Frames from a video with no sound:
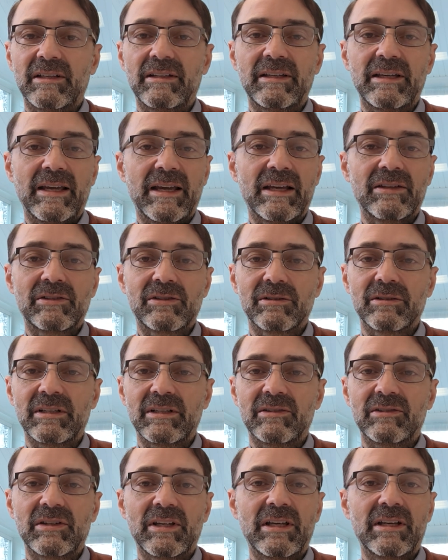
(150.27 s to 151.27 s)
And the answer
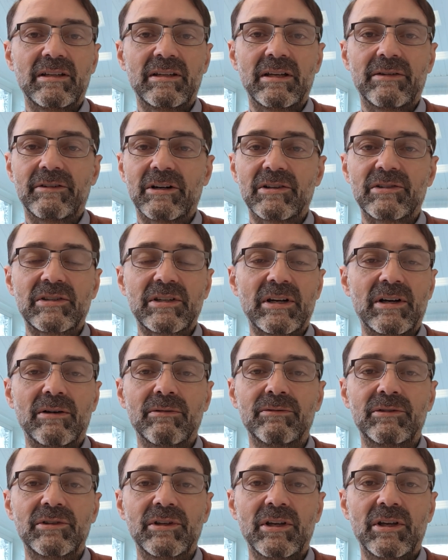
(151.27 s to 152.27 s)
is, in and of
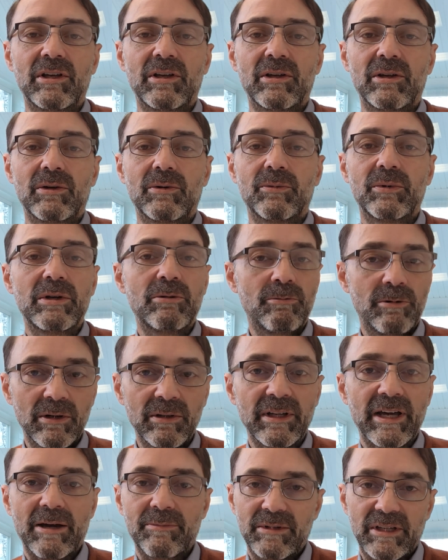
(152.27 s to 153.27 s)
ourselves, we will
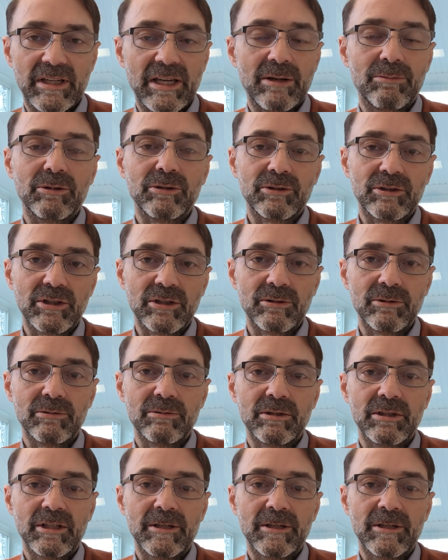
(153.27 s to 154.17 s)
not be able to.